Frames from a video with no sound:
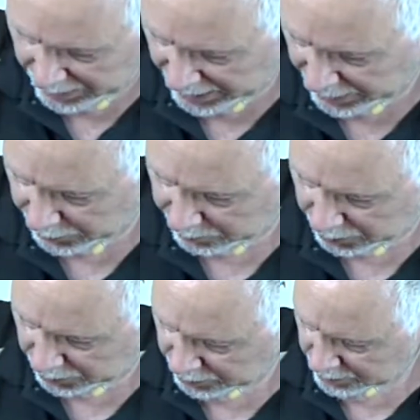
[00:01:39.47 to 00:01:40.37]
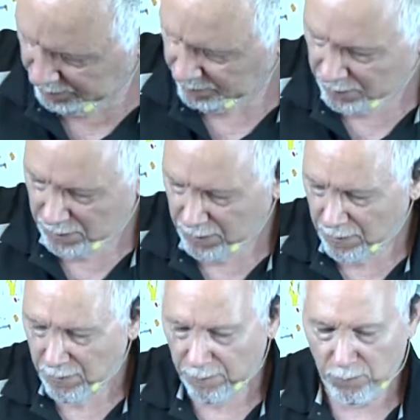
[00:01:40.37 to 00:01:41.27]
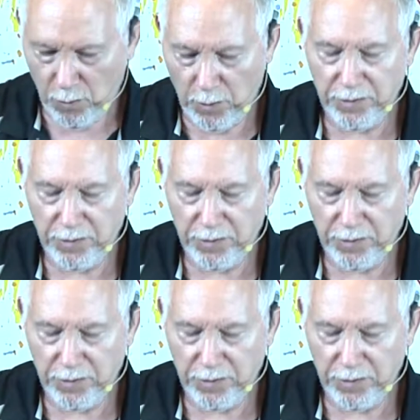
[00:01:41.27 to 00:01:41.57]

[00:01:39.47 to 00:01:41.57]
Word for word: get another balloon for